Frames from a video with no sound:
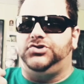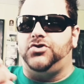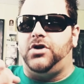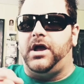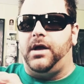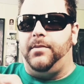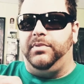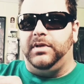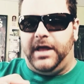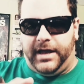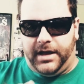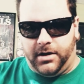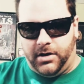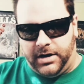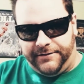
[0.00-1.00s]
drawing a
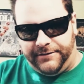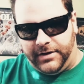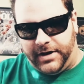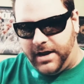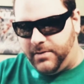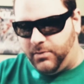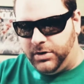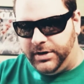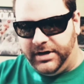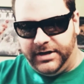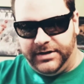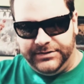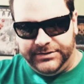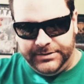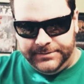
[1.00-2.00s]
blank on. I forget what it
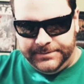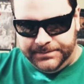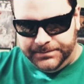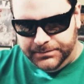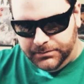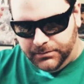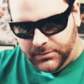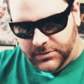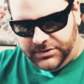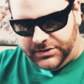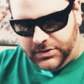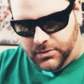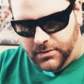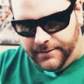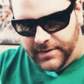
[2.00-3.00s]
is.
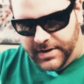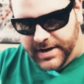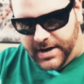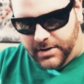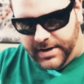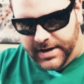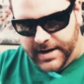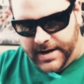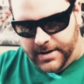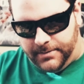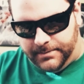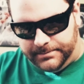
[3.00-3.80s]
So we'll find out right now.